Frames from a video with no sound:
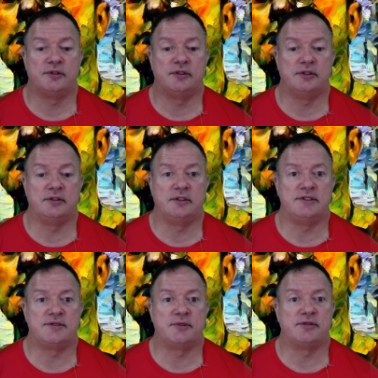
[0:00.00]
And
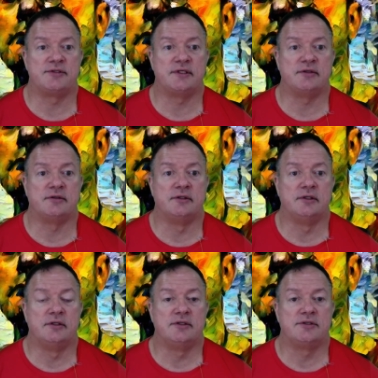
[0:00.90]
these amounts, yeah.
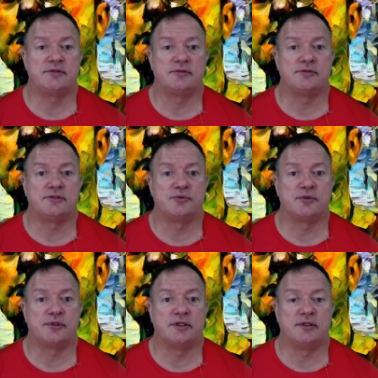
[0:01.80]
So it's
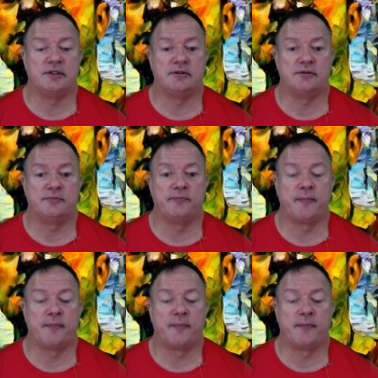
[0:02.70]
working now.